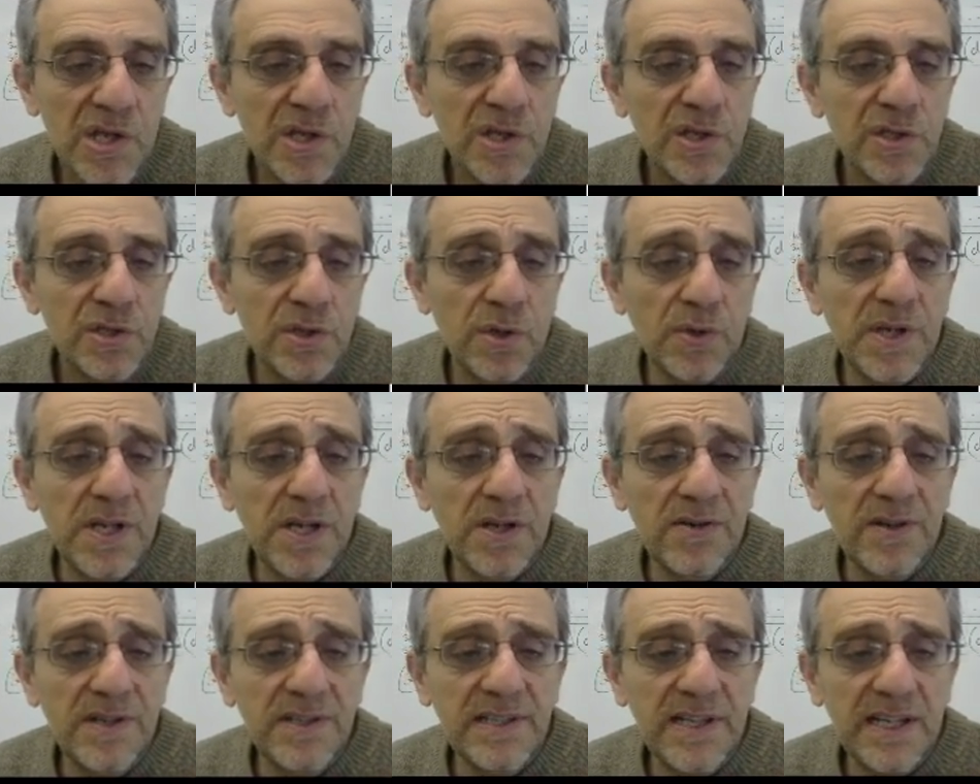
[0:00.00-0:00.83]
So
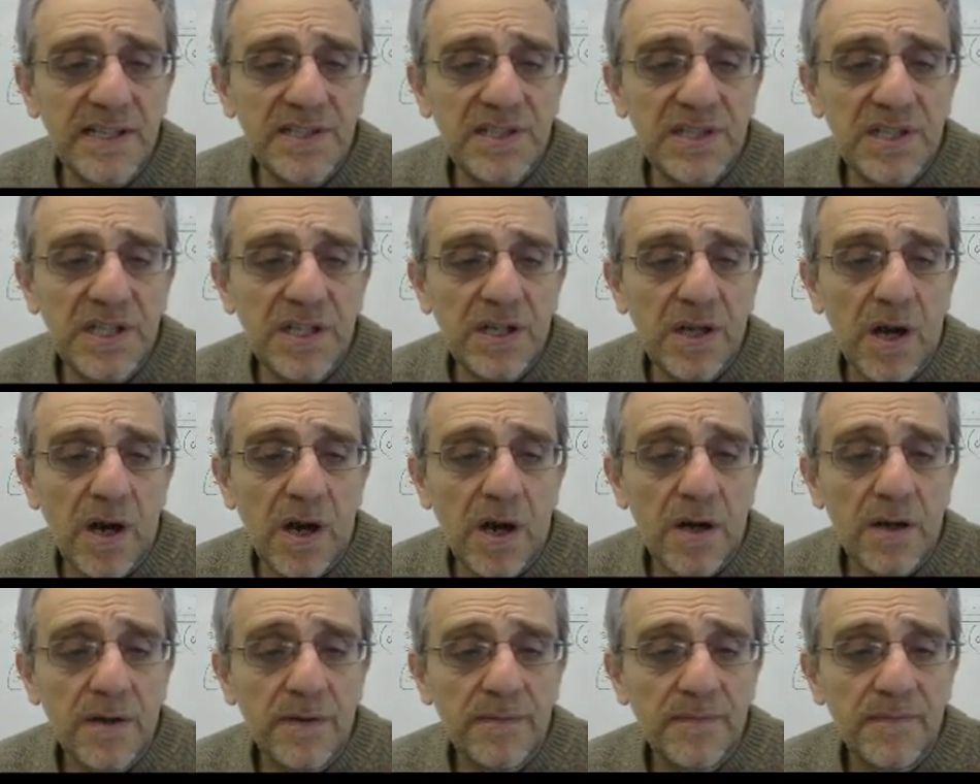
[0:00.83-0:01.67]
here is
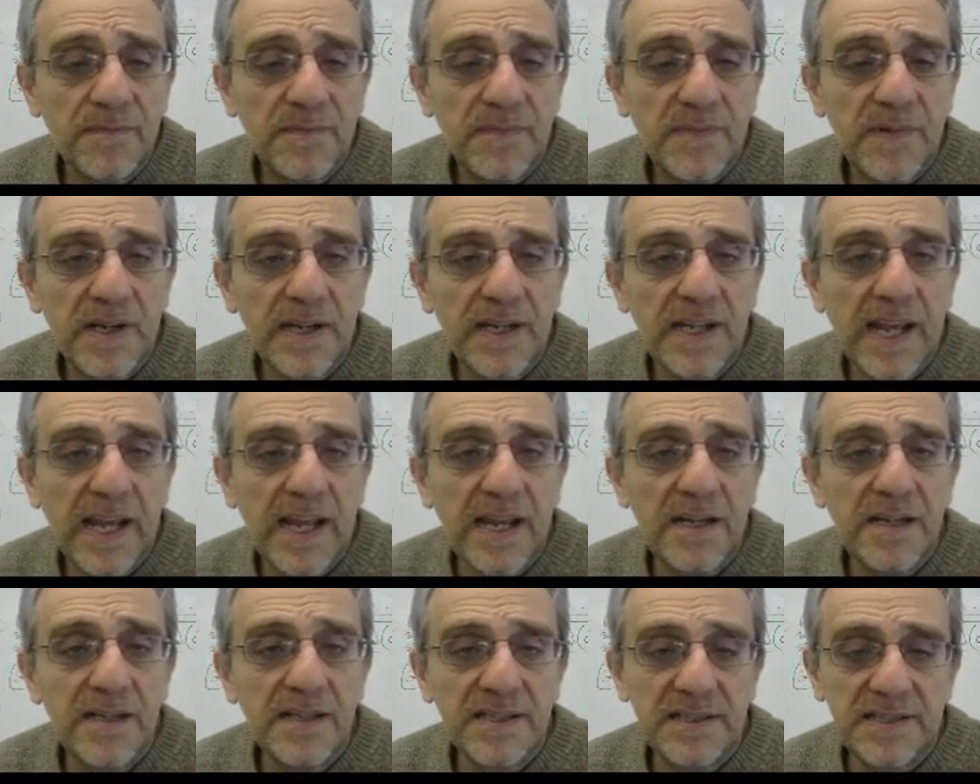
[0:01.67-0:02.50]
str.
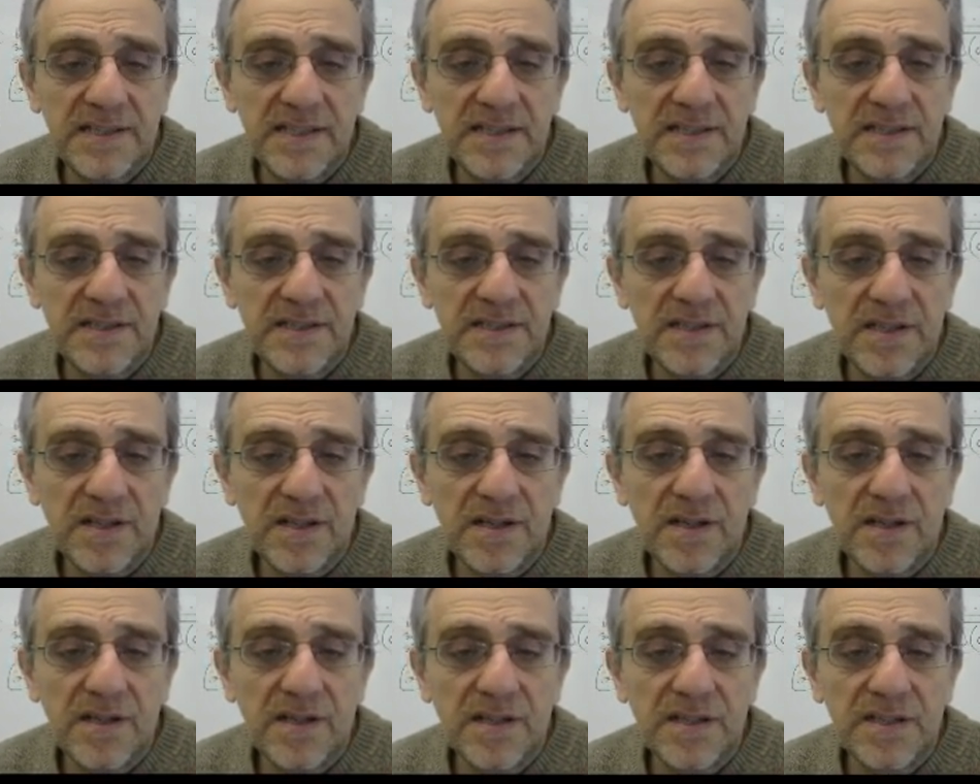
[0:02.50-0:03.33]
Again, this is
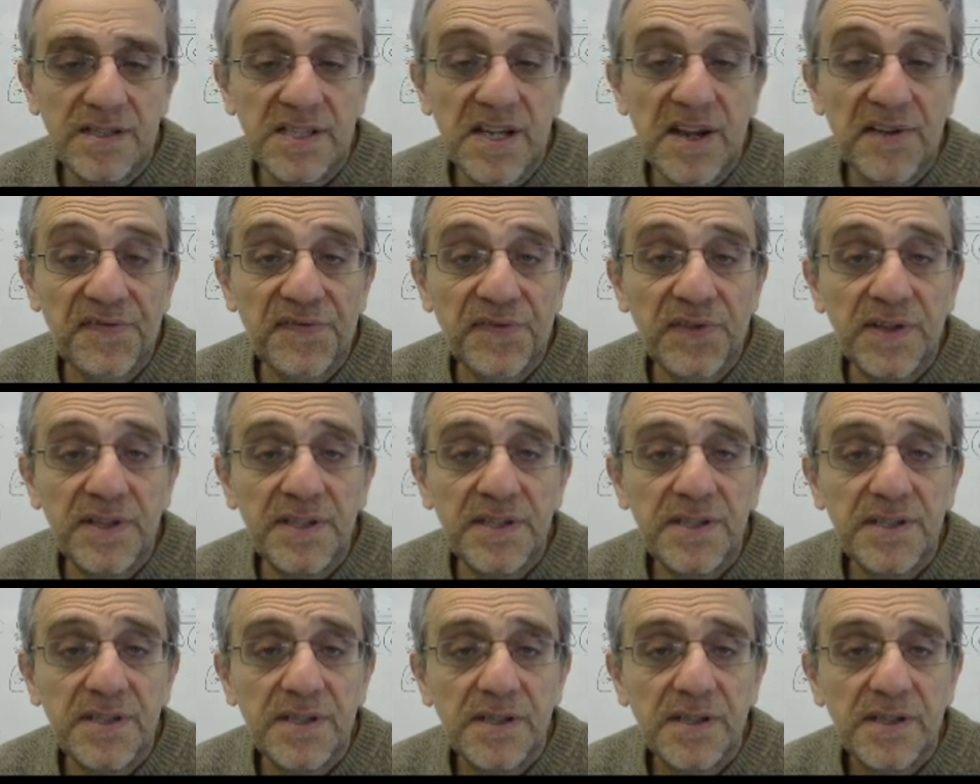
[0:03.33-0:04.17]

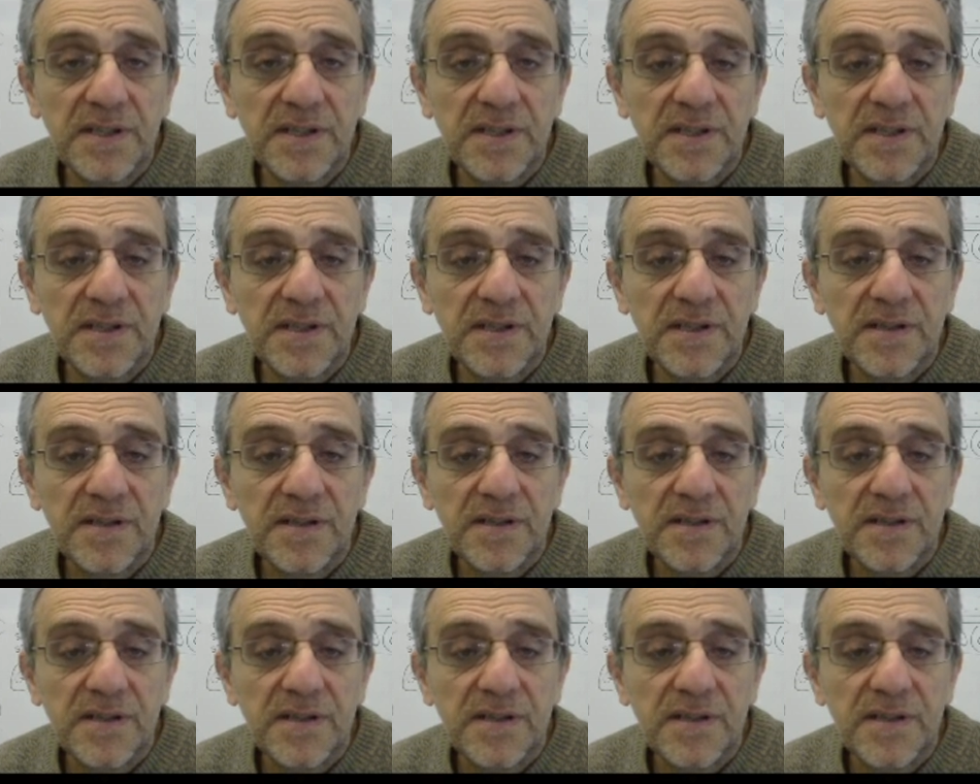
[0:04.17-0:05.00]
different
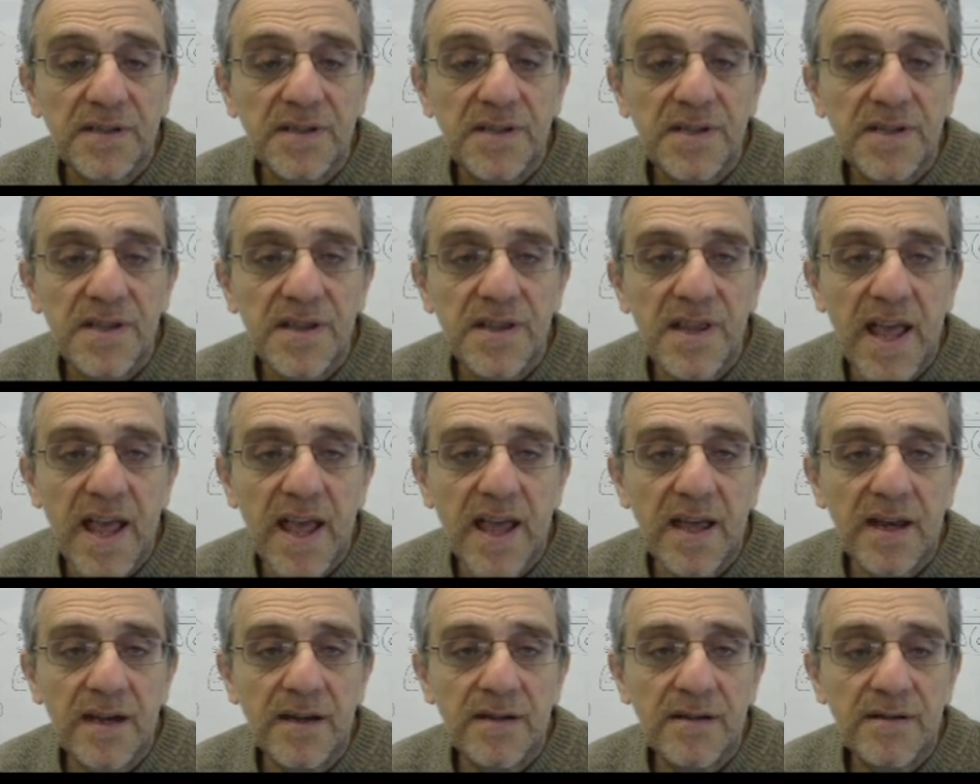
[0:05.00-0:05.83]

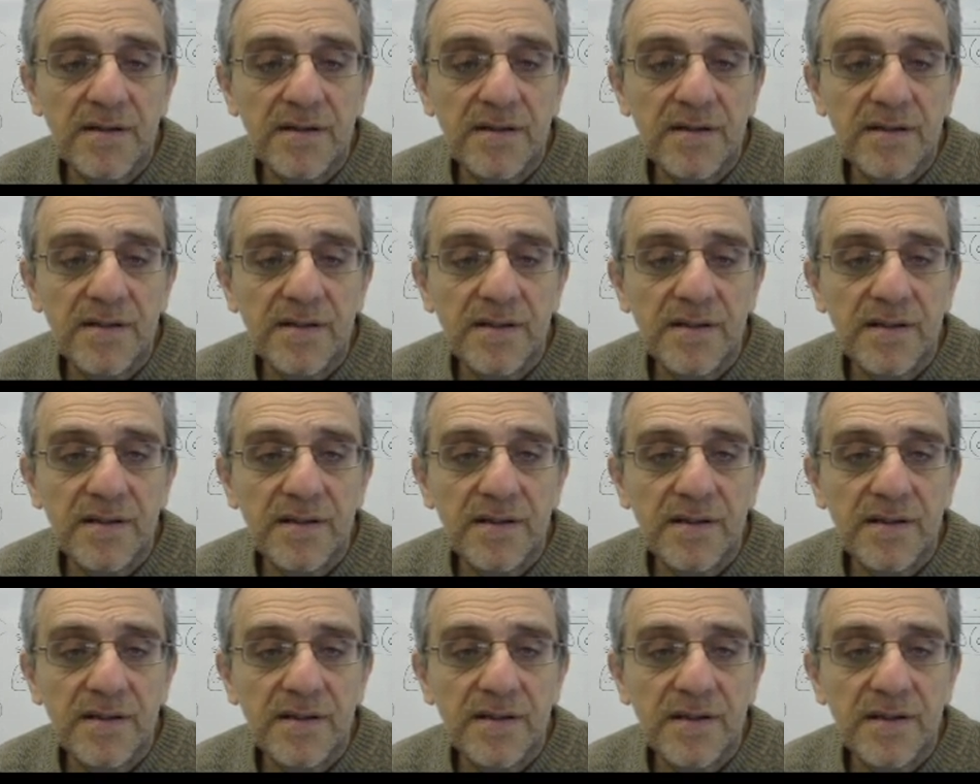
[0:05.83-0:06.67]
than
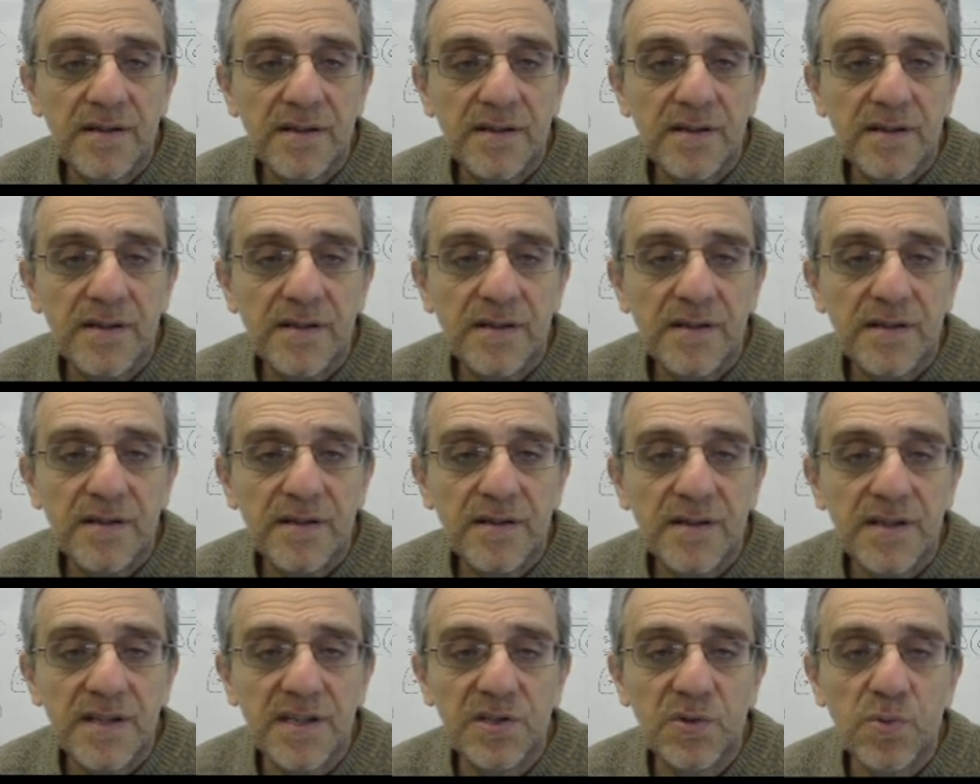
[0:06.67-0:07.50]

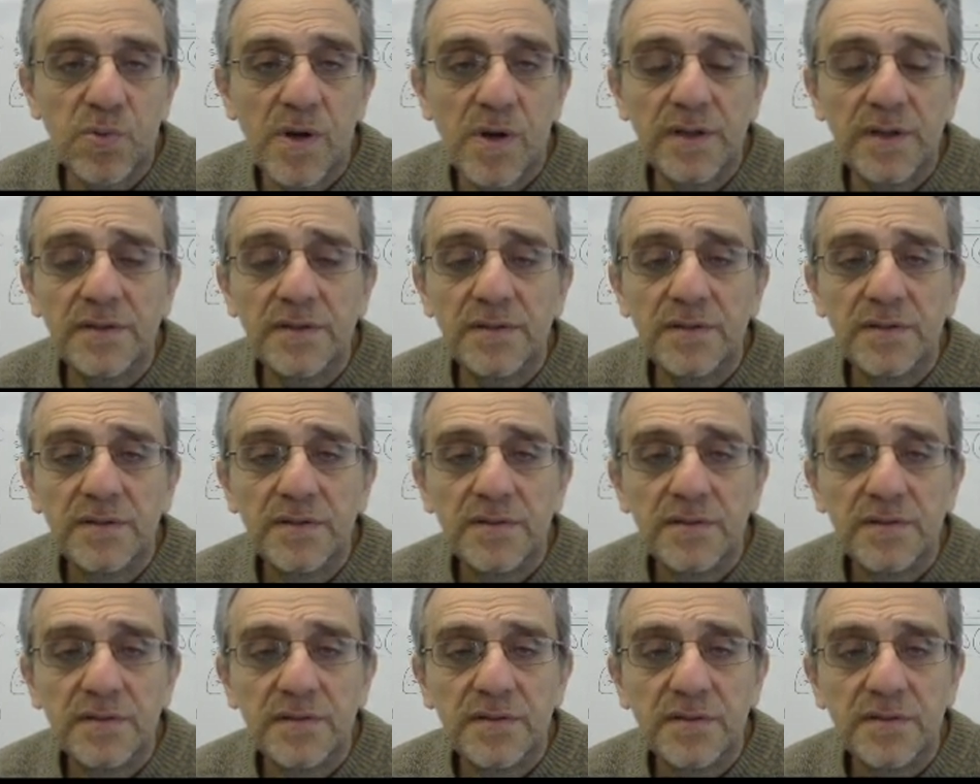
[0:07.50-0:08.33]
this one,
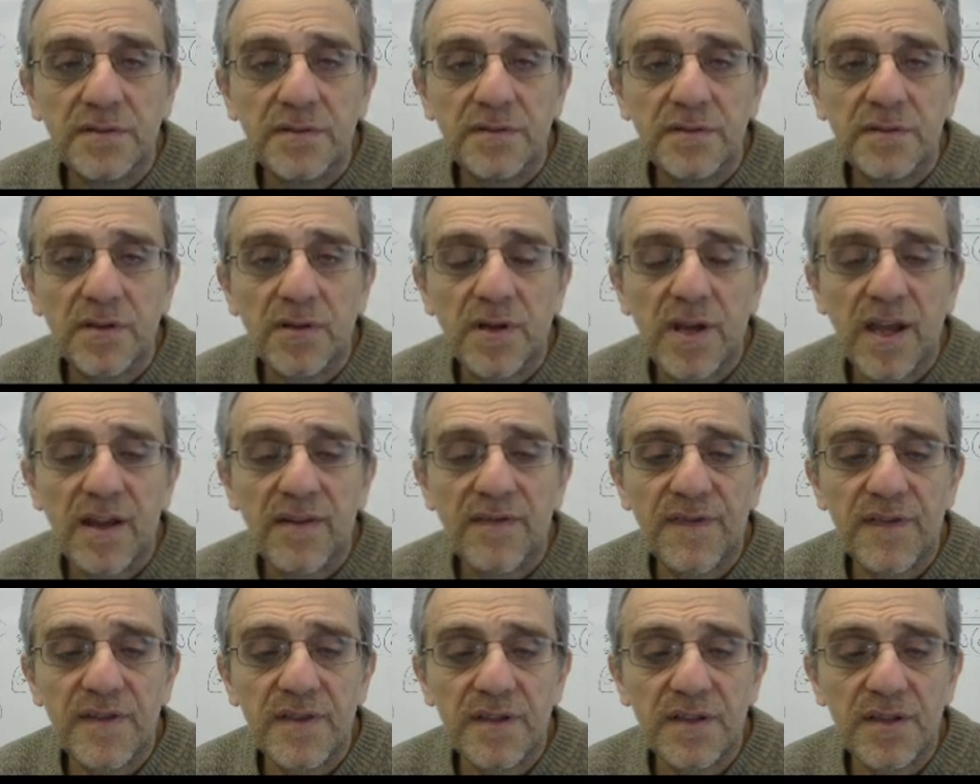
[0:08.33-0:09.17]
okay,
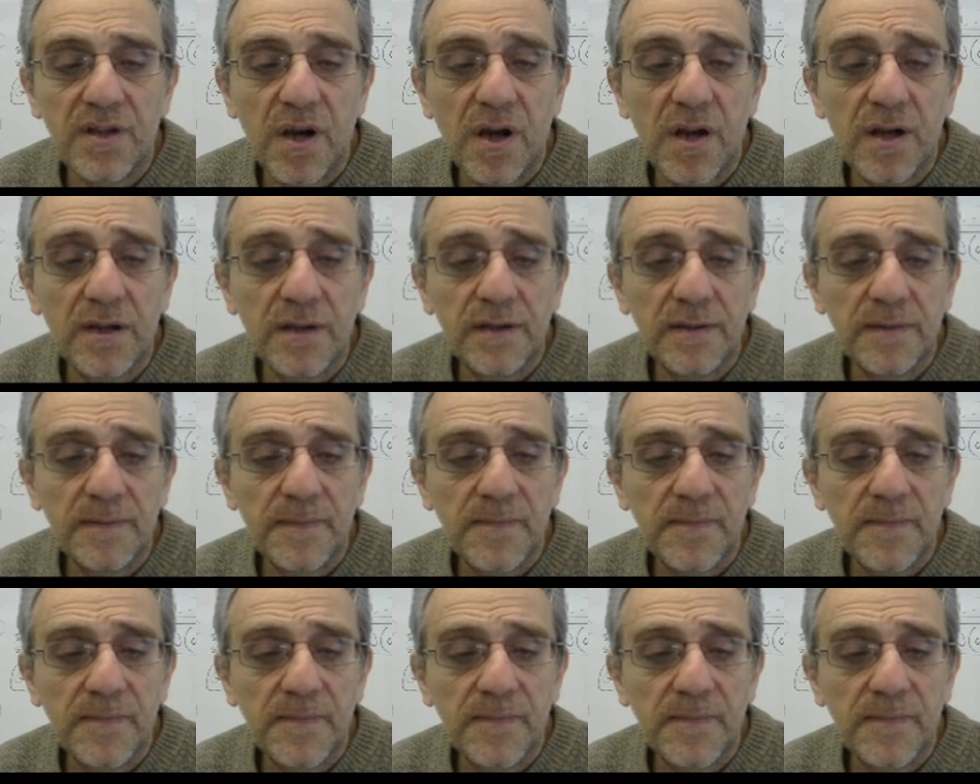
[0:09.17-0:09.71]
for the dog.